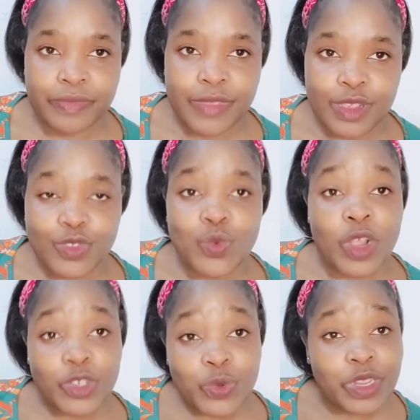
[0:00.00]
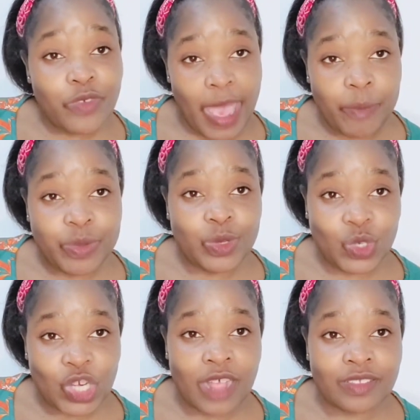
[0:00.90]
So what could have happened to
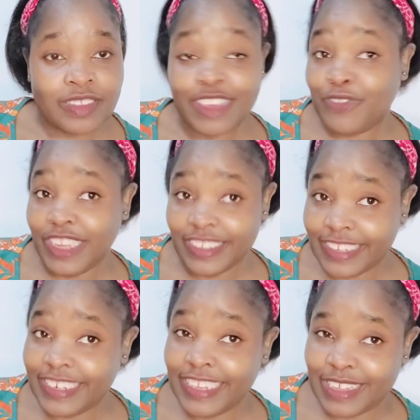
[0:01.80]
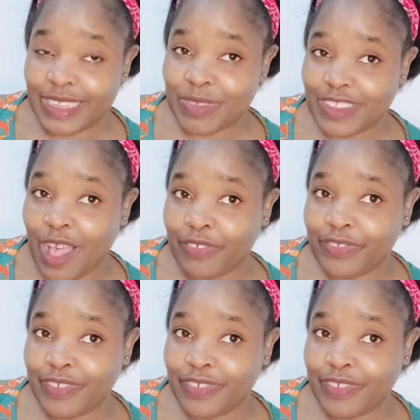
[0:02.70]
Charles if he didn't kill himself?